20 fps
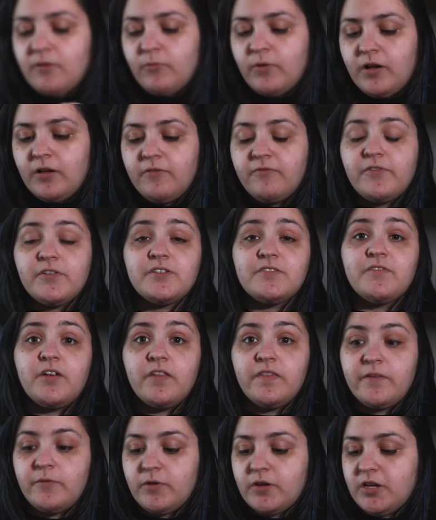well, first of
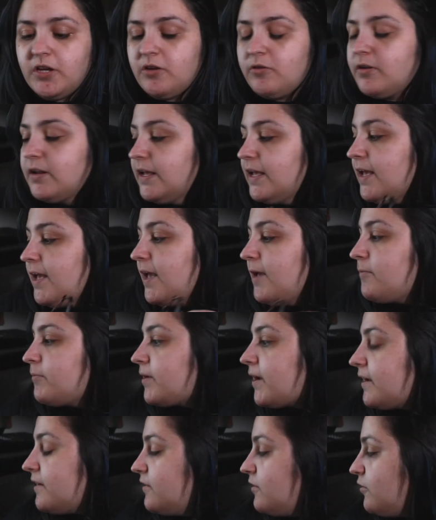all, they were cute,
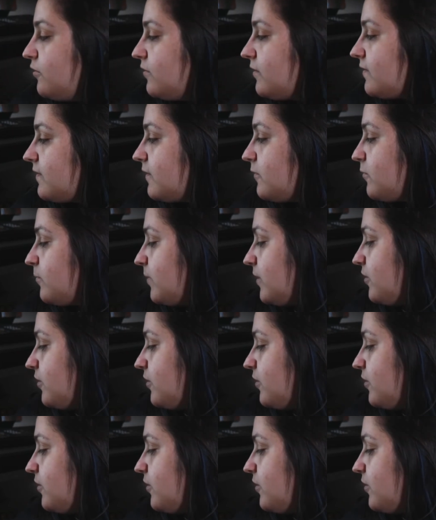but I knew that they would be